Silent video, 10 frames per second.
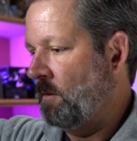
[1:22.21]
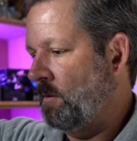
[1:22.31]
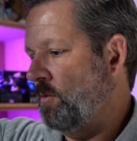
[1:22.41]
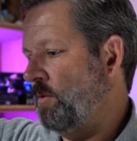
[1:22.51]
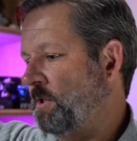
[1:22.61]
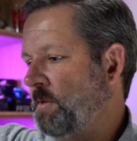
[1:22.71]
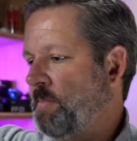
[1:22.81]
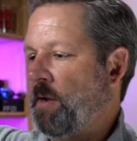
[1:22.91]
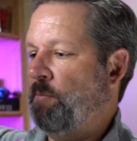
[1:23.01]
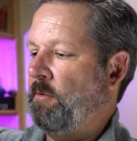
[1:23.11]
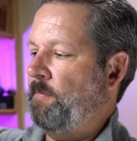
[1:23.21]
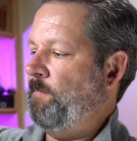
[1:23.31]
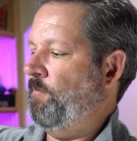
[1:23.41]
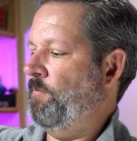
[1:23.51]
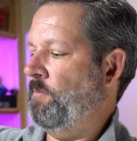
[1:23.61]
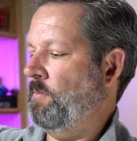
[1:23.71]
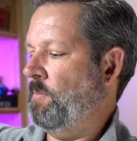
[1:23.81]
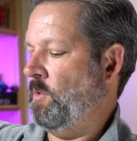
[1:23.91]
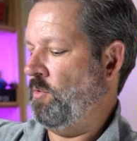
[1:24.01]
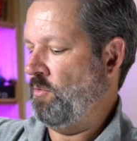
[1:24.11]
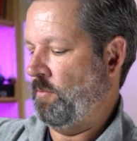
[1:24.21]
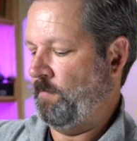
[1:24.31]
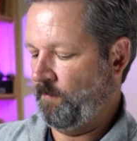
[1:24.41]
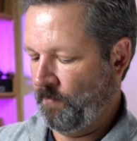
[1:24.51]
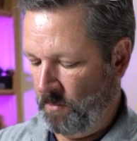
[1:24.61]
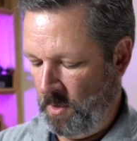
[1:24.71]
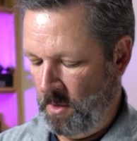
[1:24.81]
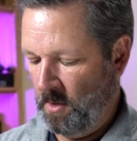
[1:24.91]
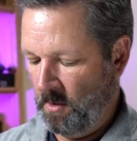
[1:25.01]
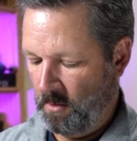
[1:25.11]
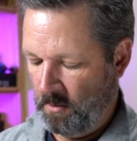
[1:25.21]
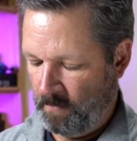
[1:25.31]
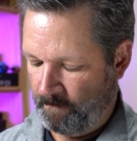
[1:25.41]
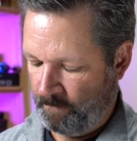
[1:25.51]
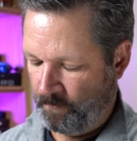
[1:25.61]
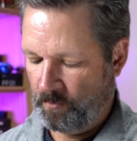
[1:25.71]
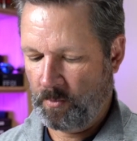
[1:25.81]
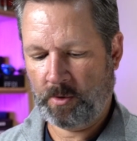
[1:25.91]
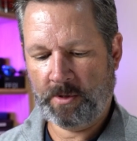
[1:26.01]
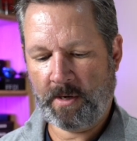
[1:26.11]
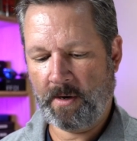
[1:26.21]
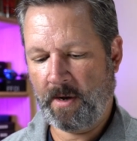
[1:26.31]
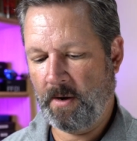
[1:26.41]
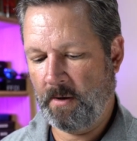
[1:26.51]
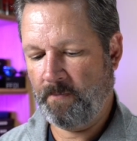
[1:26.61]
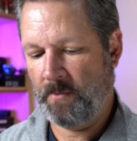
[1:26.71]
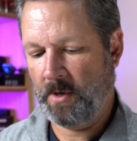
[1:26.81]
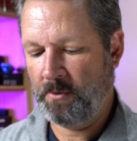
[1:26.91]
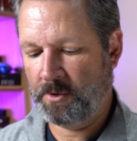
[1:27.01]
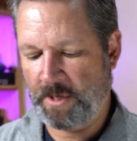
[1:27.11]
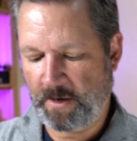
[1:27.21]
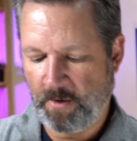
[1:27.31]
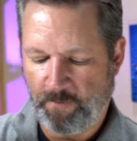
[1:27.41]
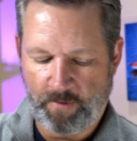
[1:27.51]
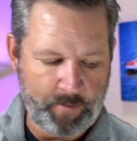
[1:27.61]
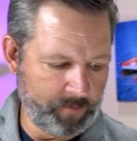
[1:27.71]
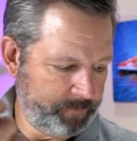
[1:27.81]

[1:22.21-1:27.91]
Noisy paper. Ooh, looks like I got a new sticker from.